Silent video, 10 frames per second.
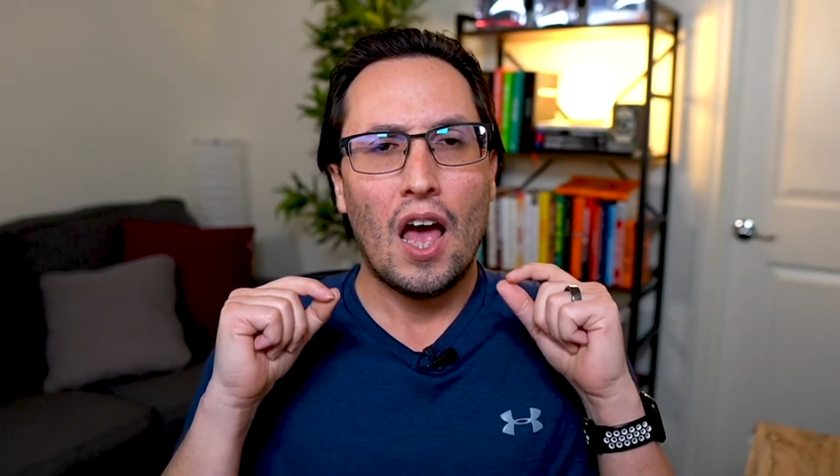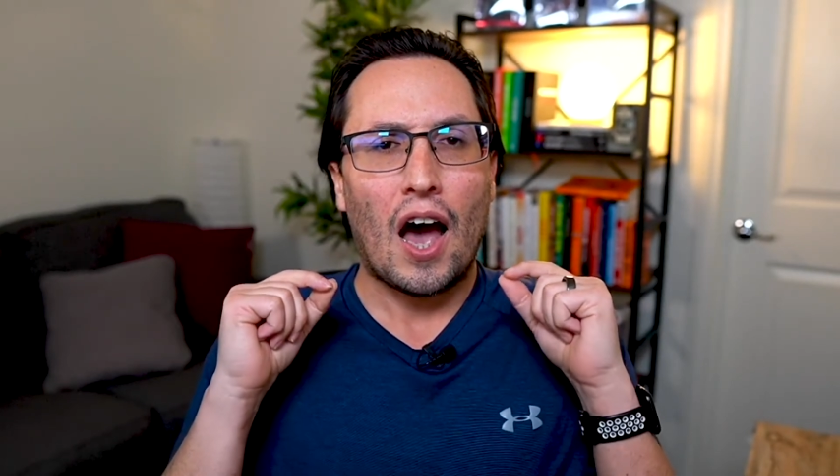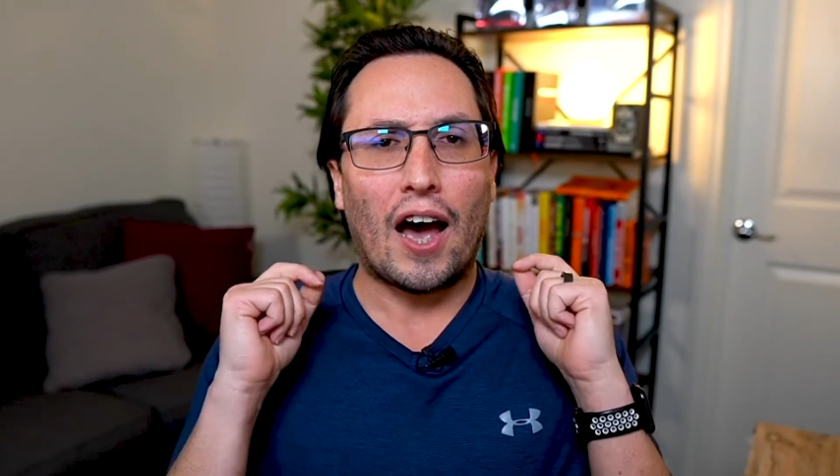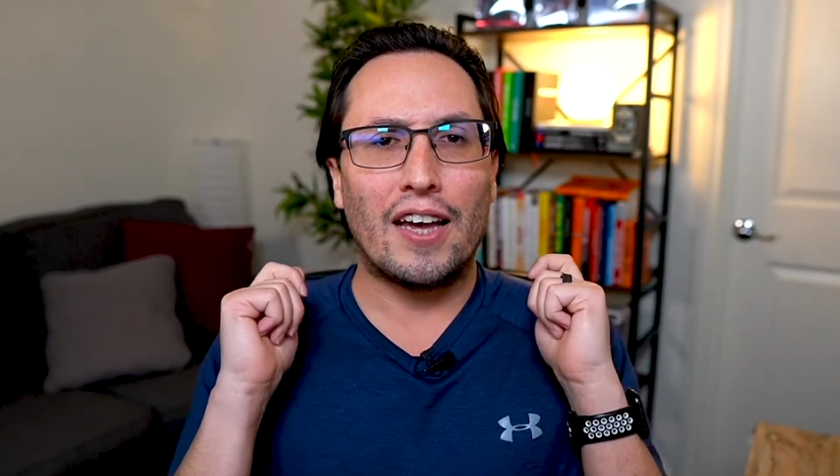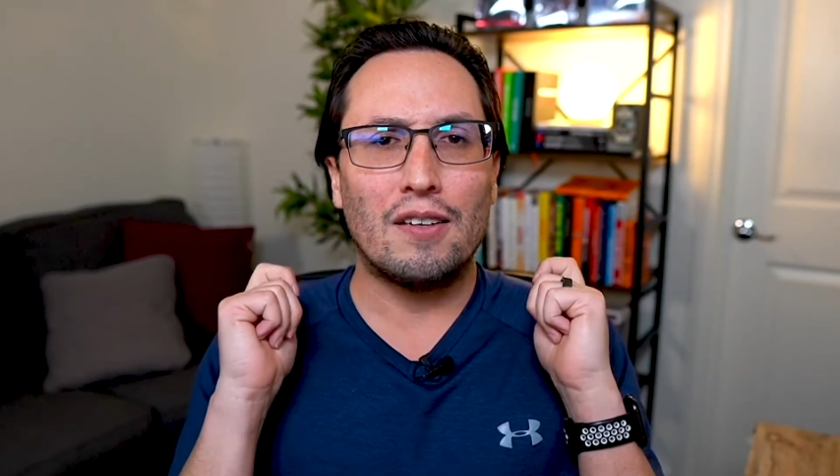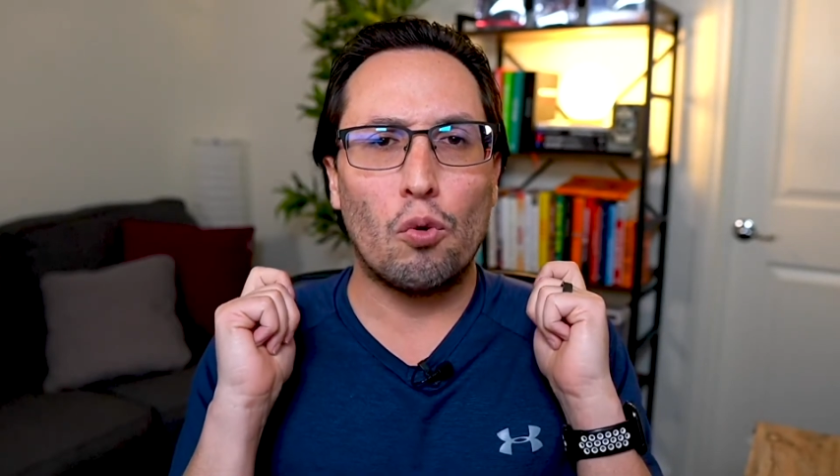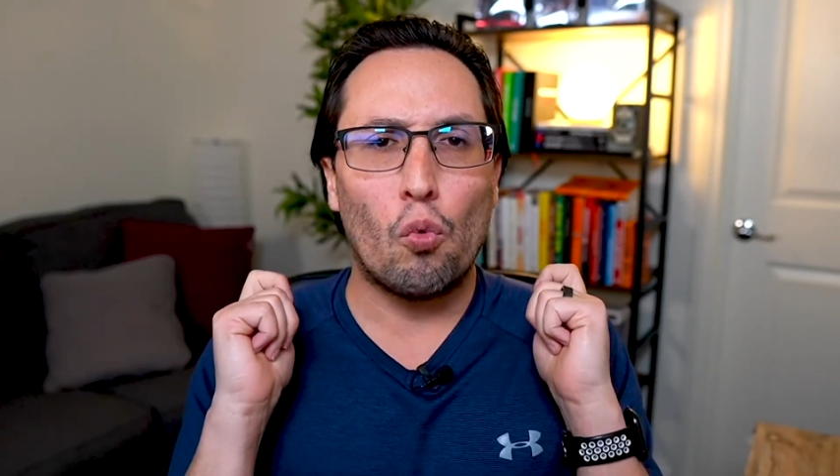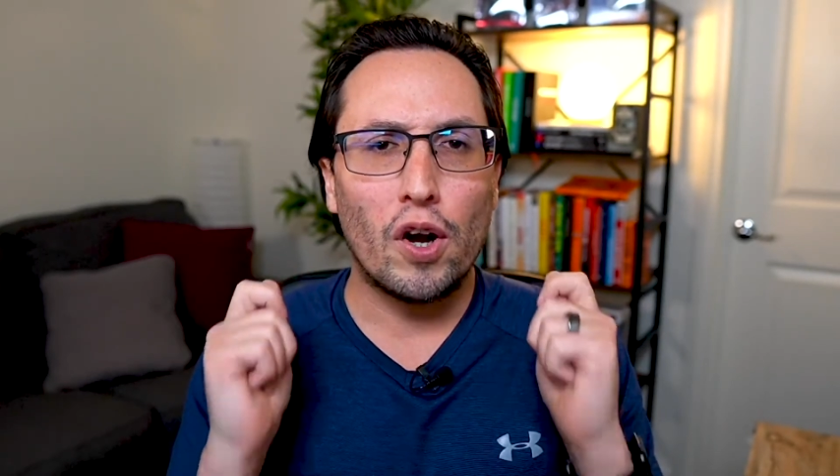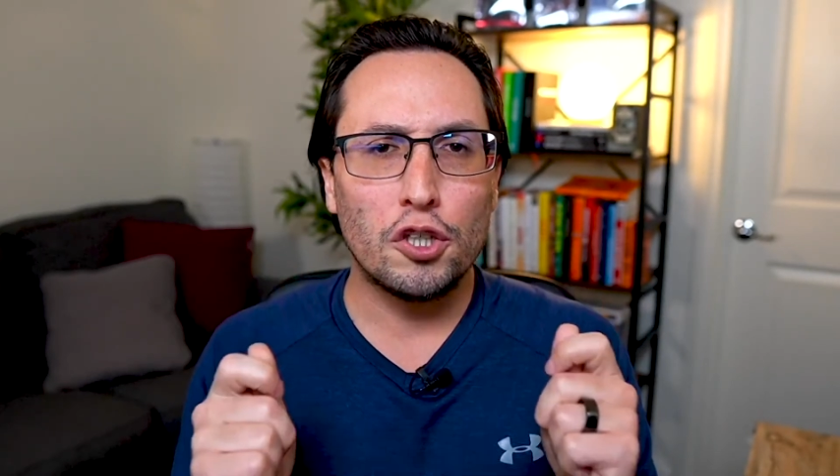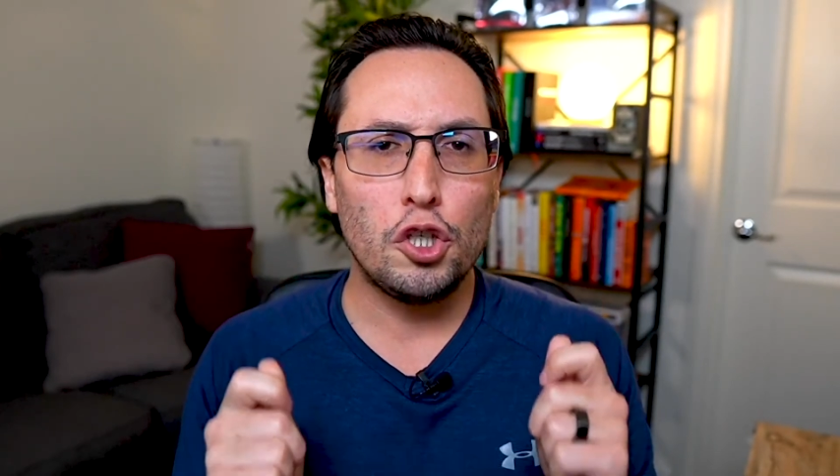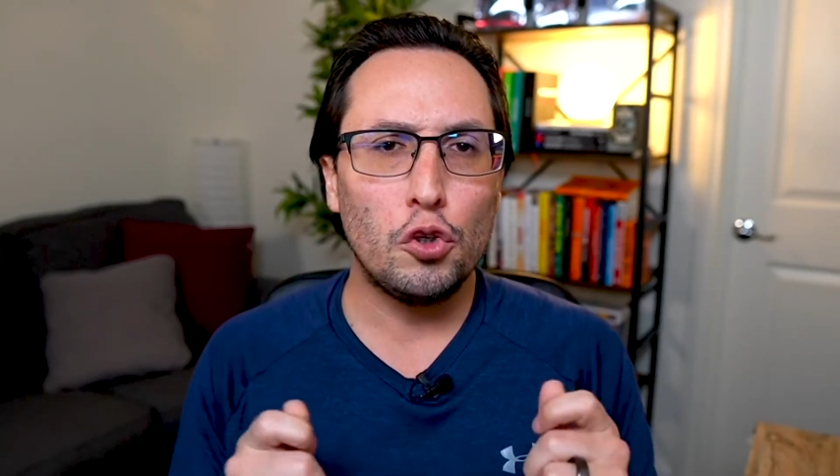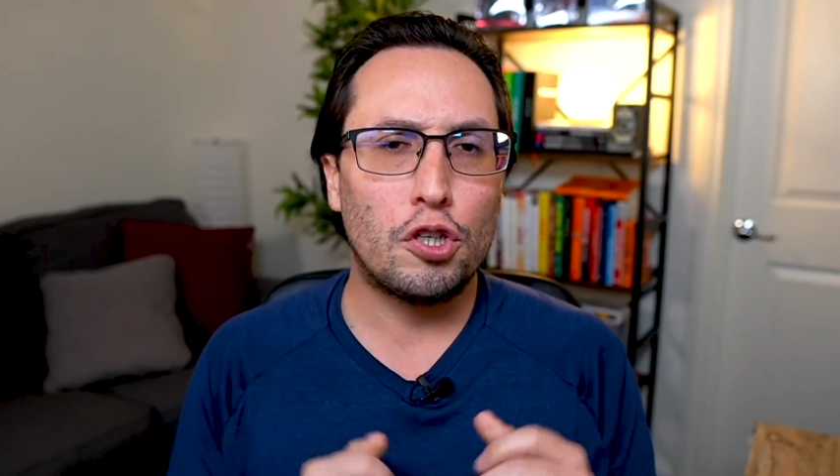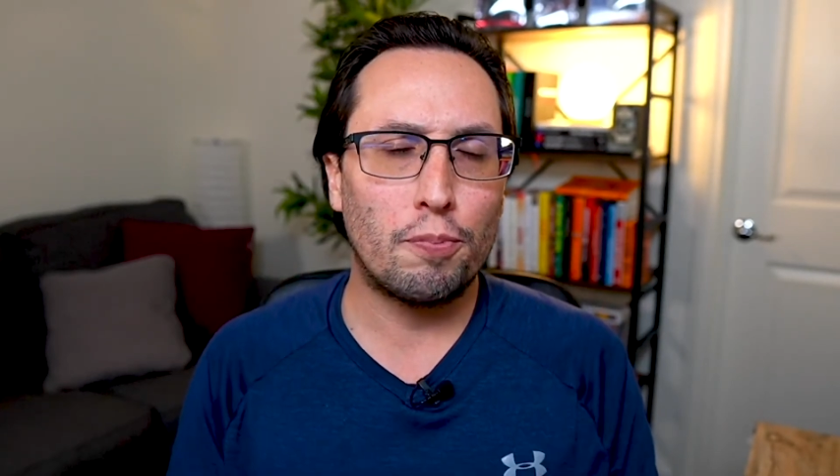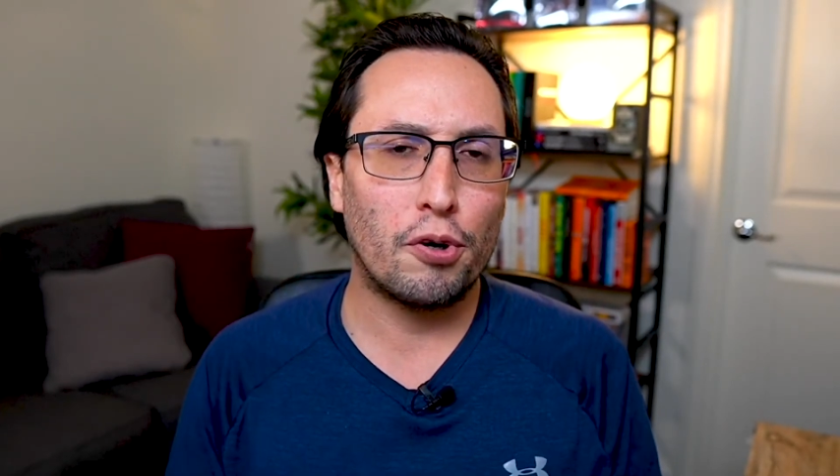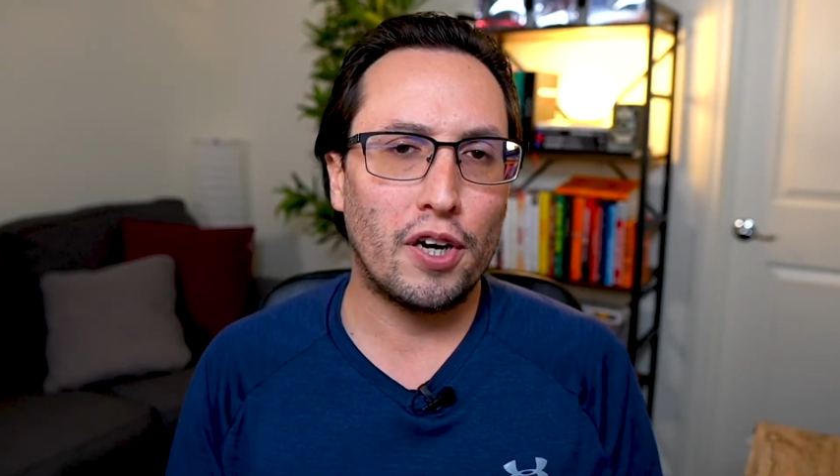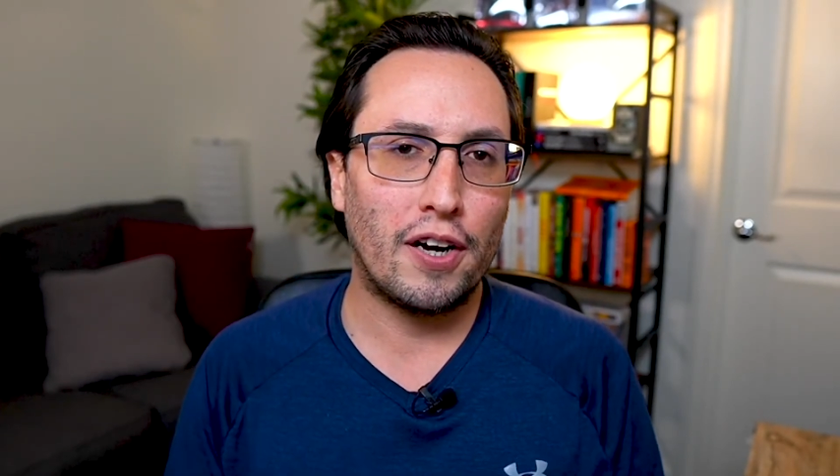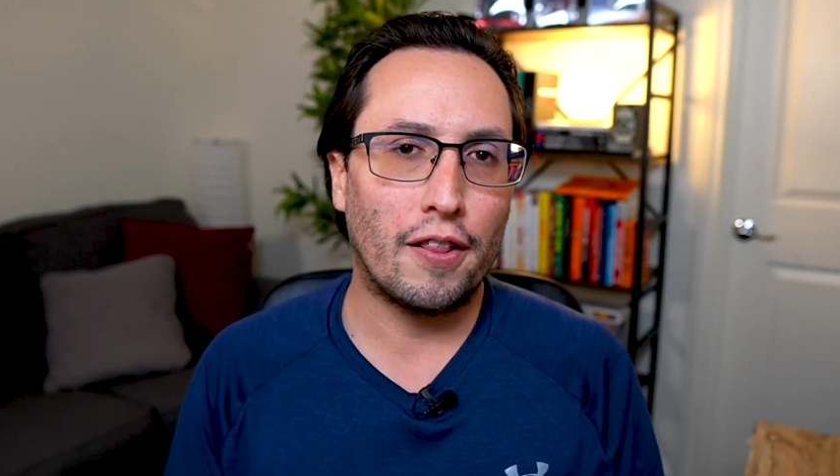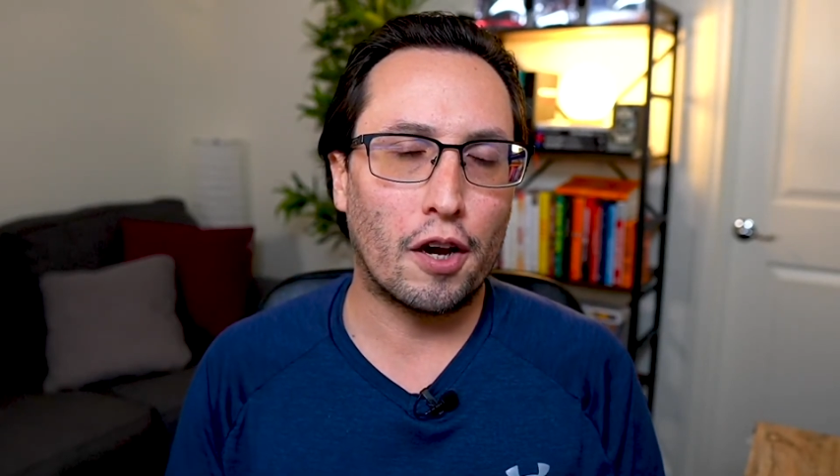I want you to put it in